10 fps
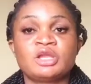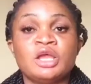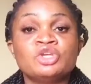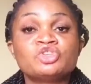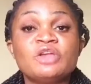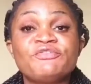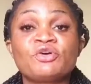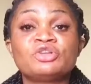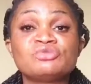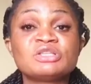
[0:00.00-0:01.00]
So if you
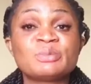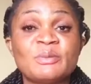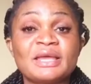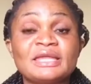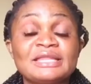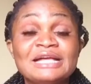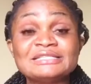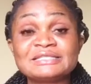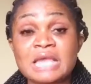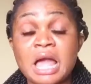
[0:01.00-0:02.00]
go to a supermarket and
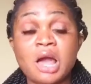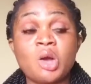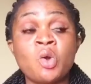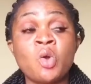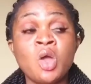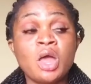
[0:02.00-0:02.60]
see how